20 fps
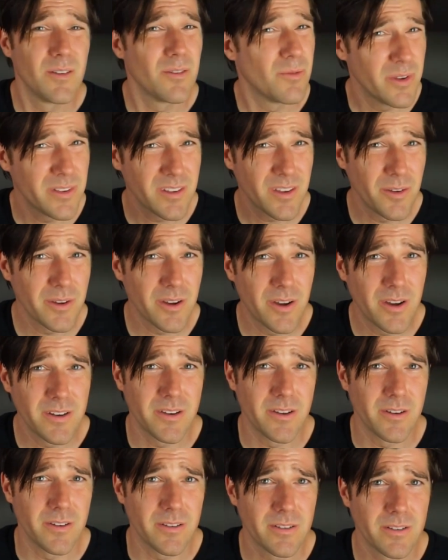What's going on
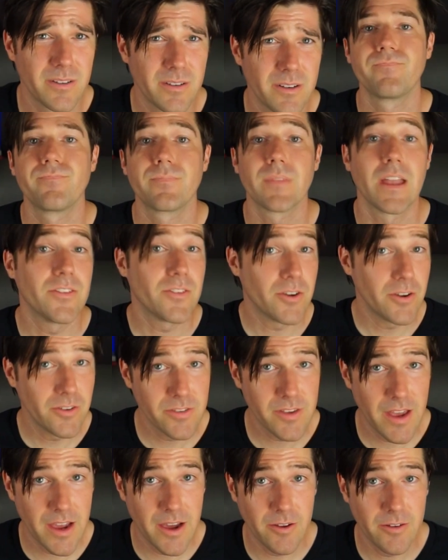here? It turns
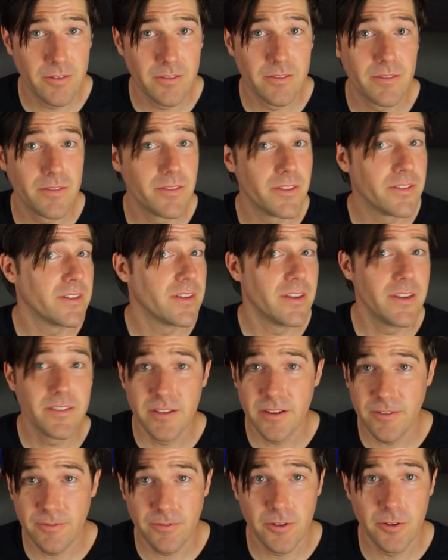out this
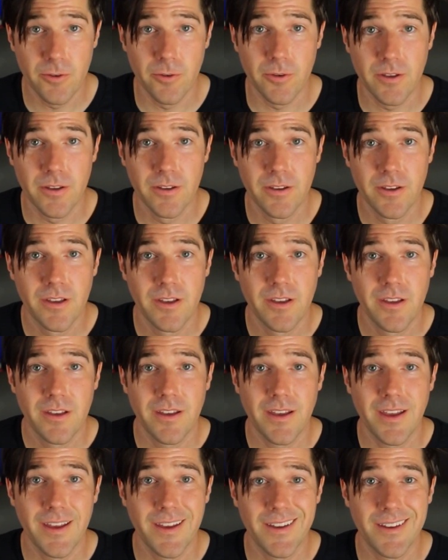isn't a fluke,
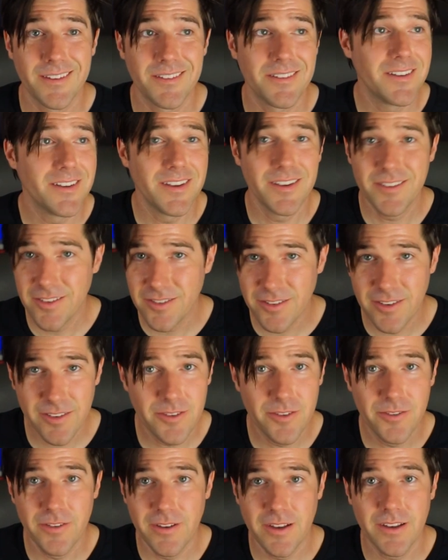and isn't just
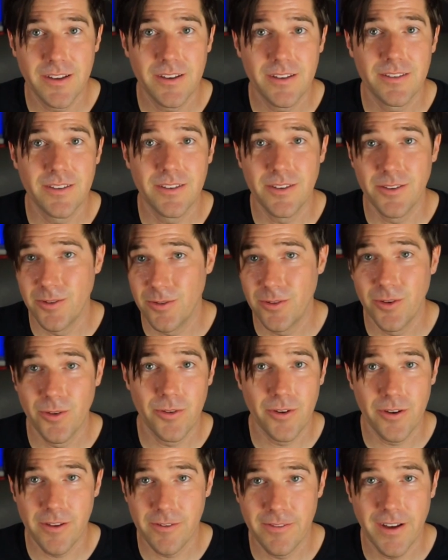unique to
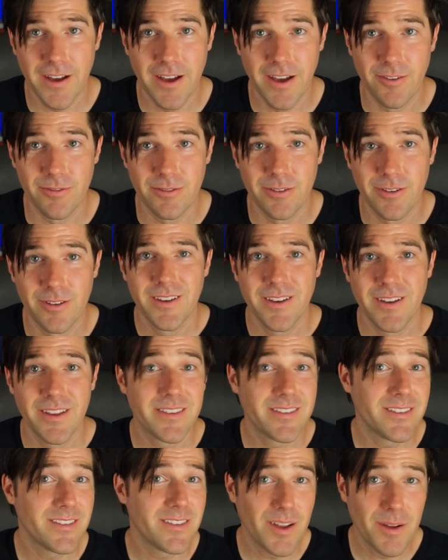U-235. It
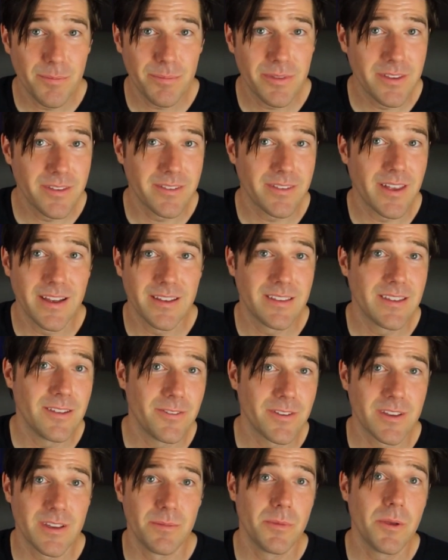stumped the
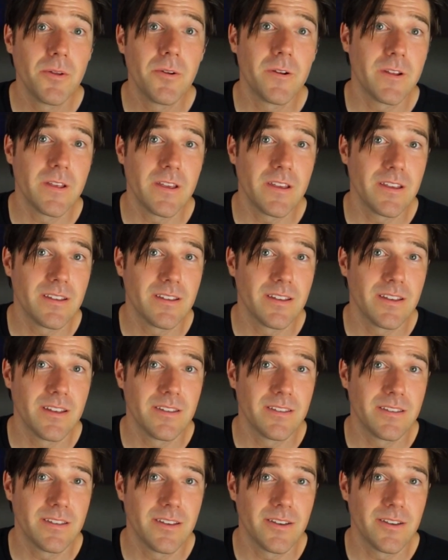scientific community
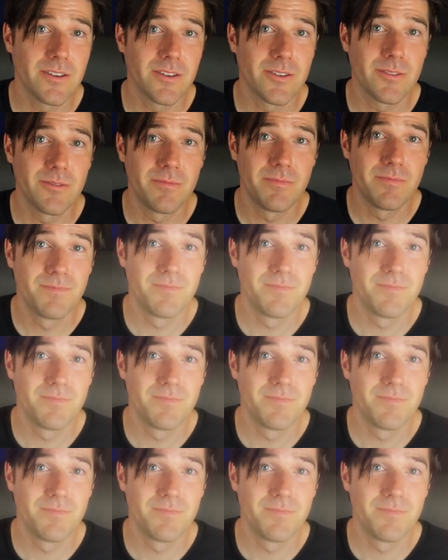until